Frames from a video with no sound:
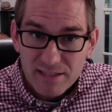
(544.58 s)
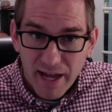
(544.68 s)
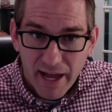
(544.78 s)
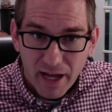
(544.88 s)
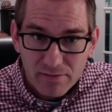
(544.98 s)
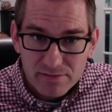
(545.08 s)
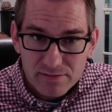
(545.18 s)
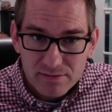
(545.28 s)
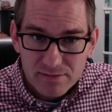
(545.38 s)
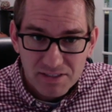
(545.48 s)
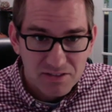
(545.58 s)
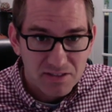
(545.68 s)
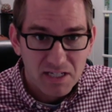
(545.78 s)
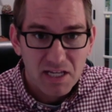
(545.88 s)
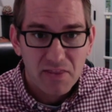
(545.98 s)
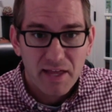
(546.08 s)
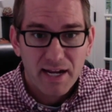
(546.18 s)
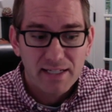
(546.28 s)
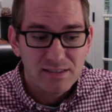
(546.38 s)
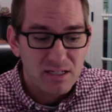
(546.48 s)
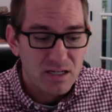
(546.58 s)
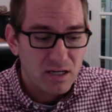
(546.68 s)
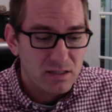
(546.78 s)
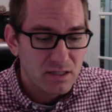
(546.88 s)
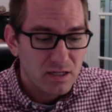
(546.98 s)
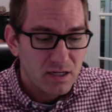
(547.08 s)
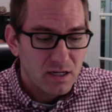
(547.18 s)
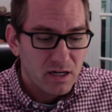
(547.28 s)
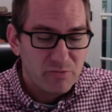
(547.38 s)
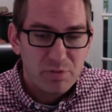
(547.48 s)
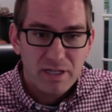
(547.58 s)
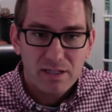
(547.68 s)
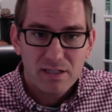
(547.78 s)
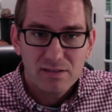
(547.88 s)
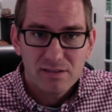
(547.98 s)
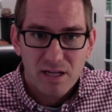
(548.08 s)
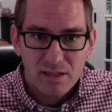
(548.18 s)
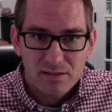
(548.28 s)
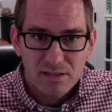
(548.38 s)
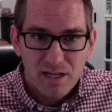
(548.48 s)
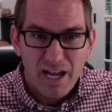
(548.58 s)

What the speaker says: to have." And this is again that idea of being content,